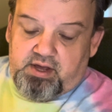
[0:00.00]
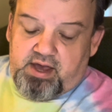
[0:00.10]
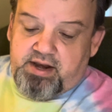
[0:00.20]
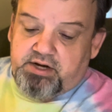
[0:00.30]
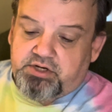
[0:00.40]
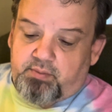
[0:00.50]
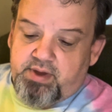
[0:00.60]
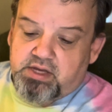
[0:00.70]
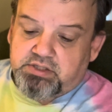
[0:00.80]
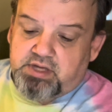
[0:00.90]
and it shall
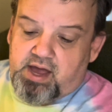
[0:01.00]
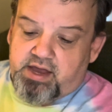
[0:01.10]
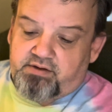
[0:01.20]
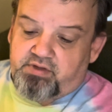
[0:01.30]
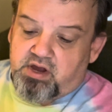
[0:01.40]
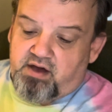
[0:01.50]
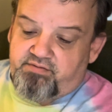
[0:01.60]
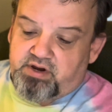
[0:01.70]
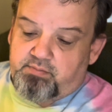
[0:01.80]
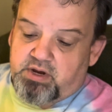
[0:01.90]
be a sign of the covenant